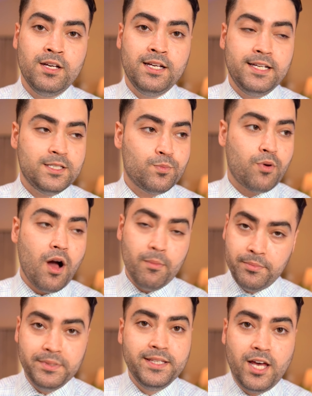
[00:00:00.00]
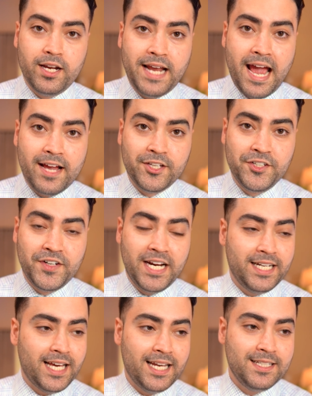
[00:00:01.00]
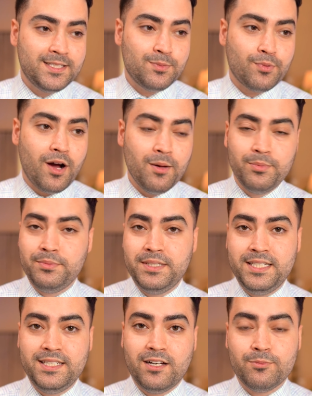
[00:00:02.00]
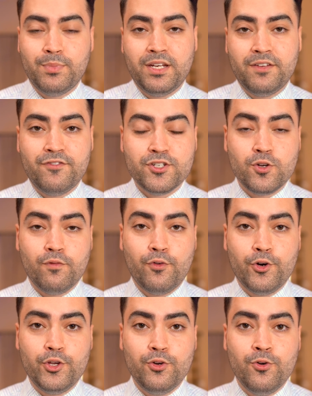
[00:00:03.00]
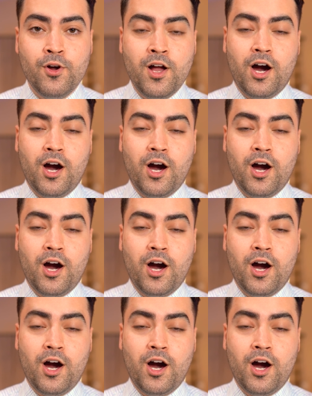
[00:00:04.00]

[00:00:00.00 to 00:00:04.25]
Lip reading: it's probably not accurate and it's probably not beneficial for you